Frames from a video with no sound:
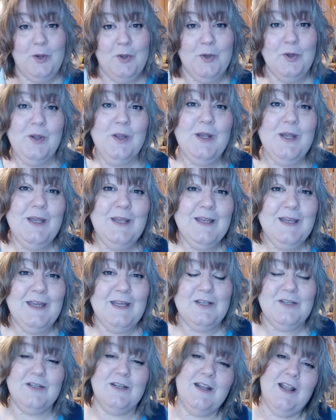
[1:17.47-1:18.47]
cooking in the
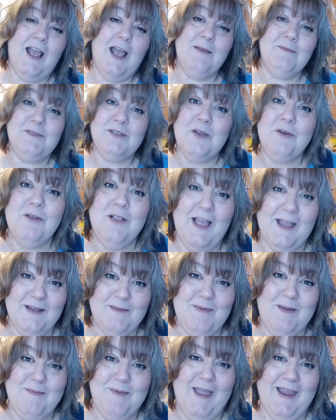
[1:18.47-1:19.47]
kitchen. I'm so glad
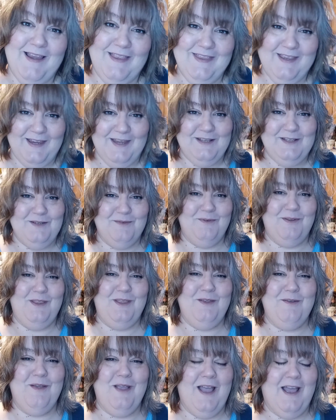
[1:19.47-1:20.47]
to be back in the kitchen
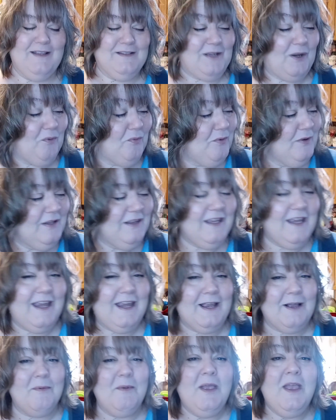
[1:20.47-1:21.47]
with you guys. I
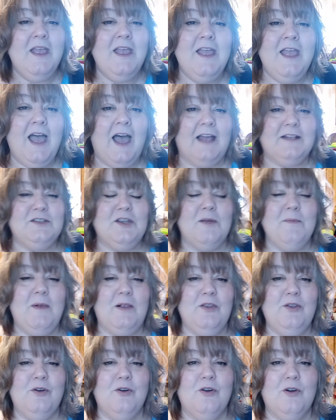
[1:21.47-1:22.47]
really am. I told
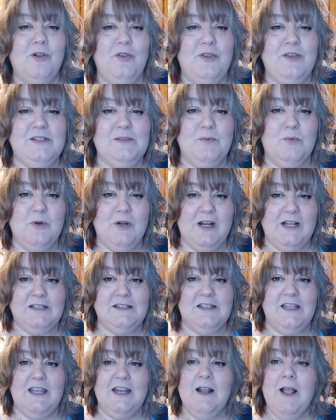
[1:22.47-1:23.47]
my little girl this morning, I
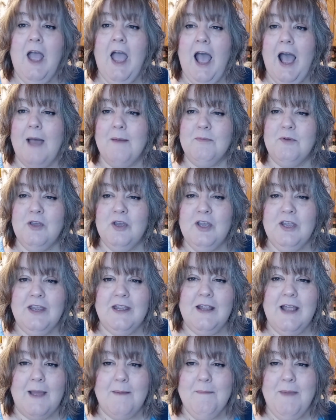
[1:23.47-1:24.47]
said, I'm
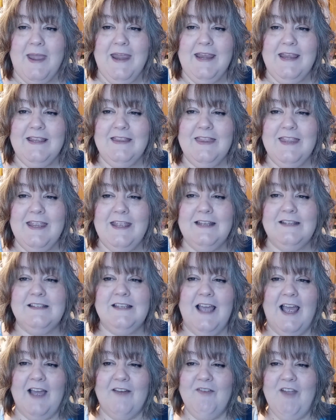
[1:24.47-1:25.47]
cooking, I'm baking
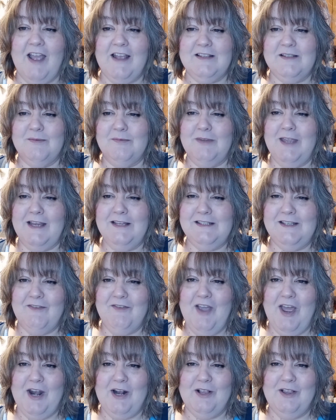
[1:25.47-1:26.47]
this. I've got some things
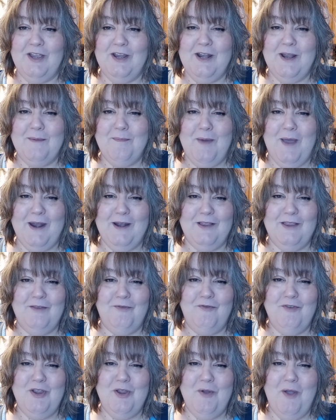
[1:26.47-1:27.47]
I've got to clean up out of
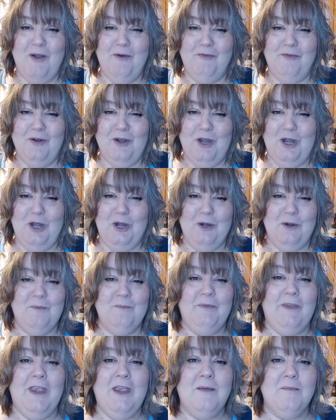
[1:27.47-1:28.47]
the view over
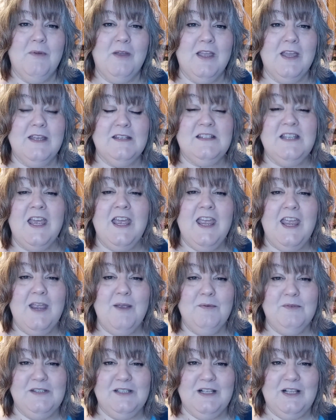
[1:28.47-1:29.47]
here because
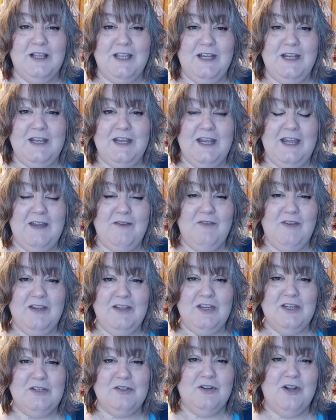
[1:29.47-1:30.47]
it was a cleaning
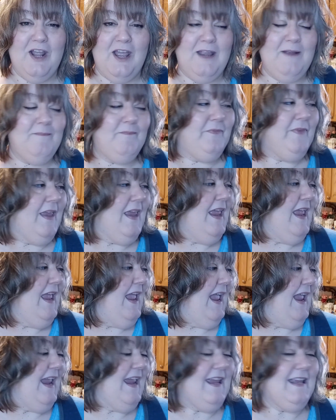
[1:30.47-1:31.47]
evening yesterday
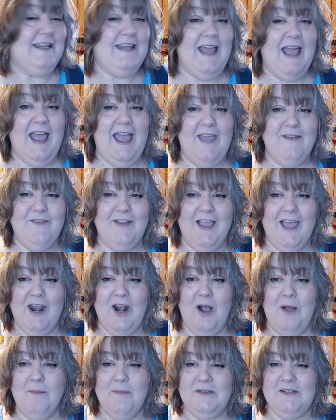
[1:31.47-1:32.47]
and I haven't
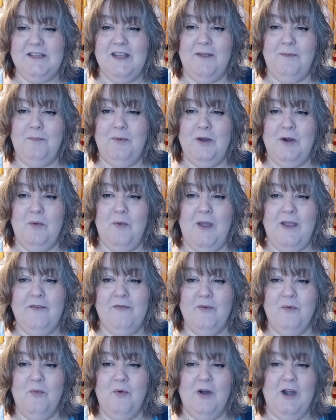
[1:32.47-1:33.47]
got all my stuff put away
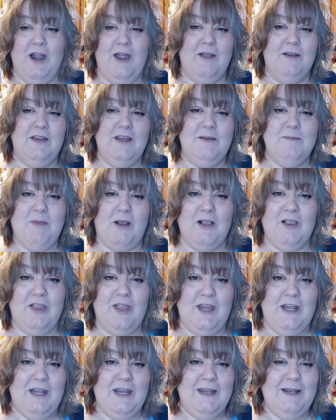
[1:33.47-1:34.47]
from where I did my
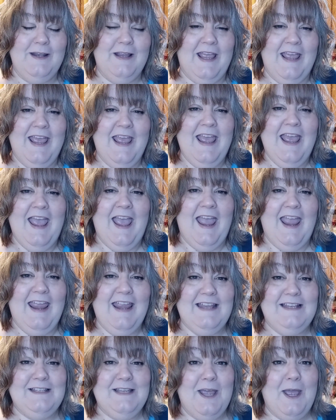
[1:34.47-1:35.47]
cleaning.
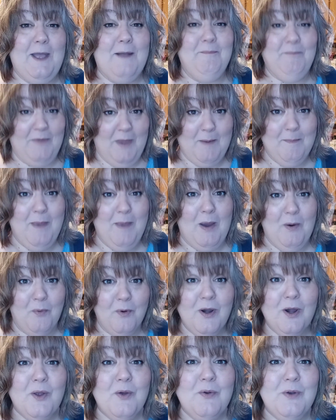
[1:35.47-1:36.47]
And uh, but
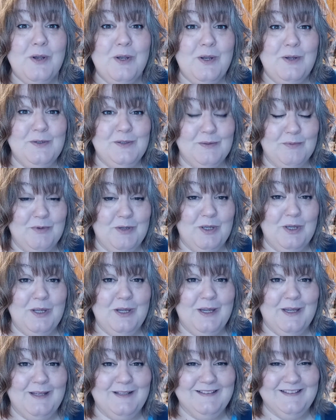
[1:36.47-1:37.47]
we're going to do some
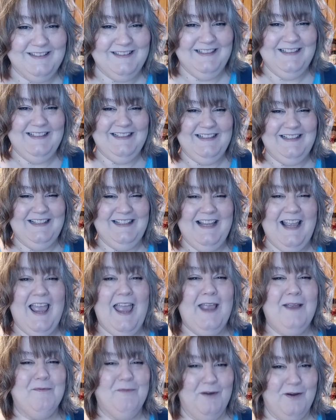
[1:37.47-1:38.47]
cooking.
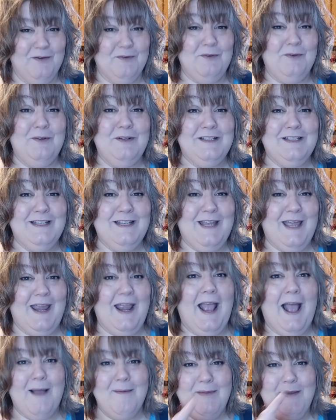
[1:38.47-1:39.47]
We're going to do it
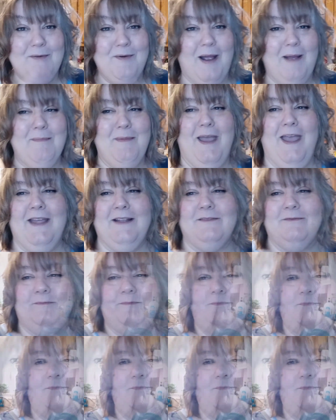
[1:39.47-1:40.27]
today. I'll be right back.